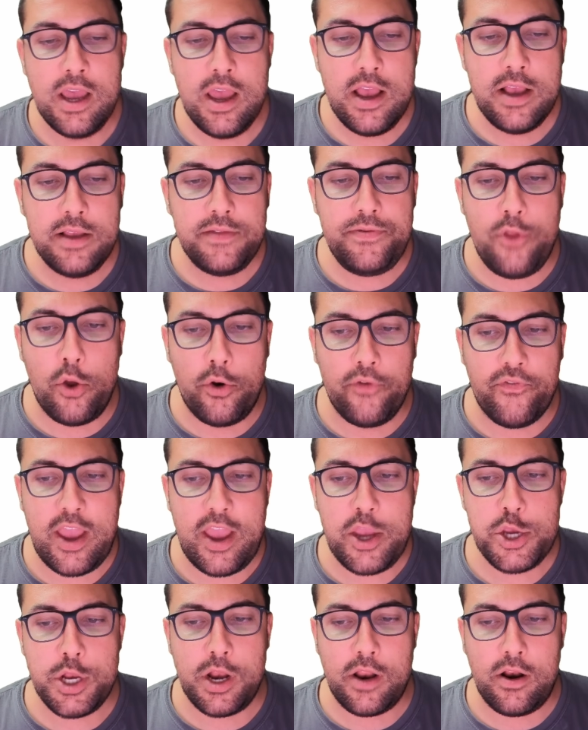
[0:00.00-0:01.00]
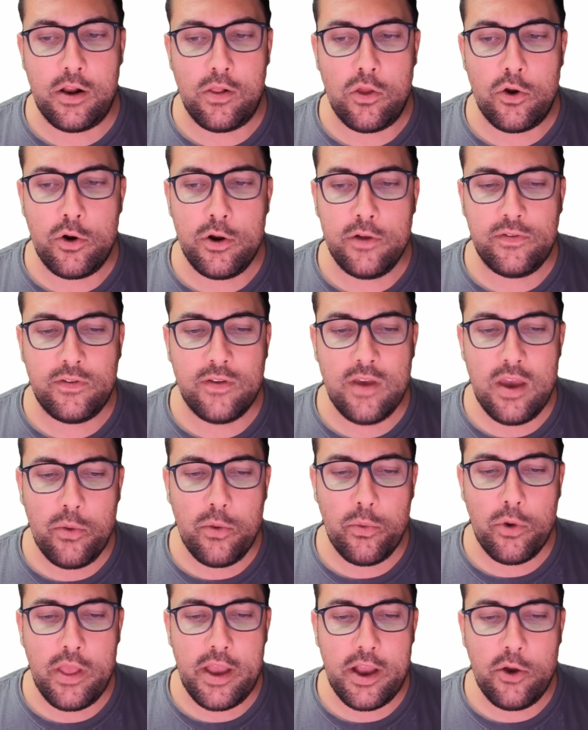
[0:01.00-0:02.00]
Notification and alerts, we're
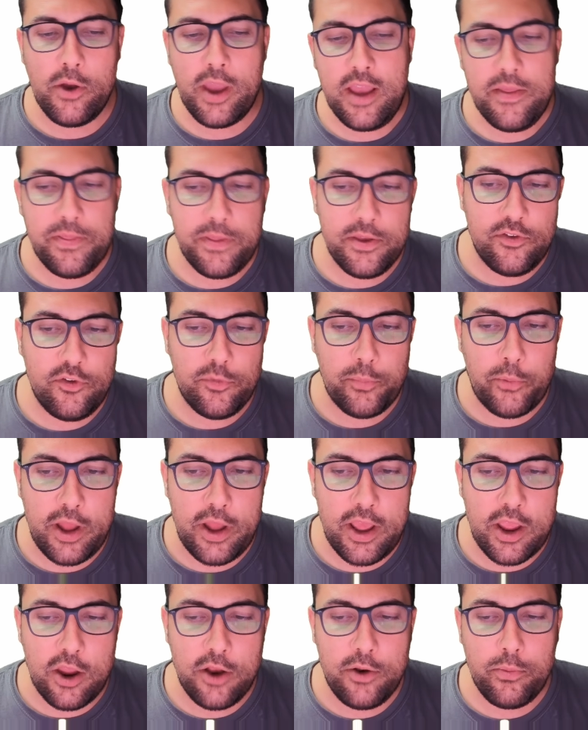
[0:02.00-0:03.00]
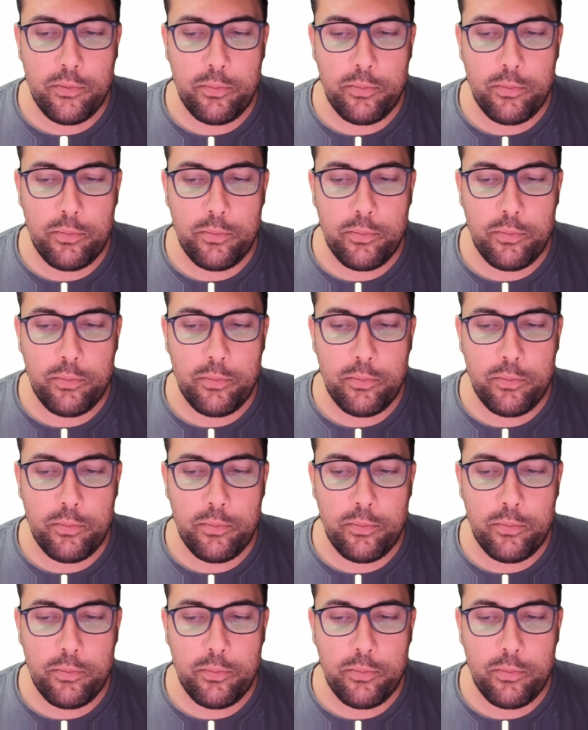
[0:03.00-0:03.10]
like, okay, this is pretty good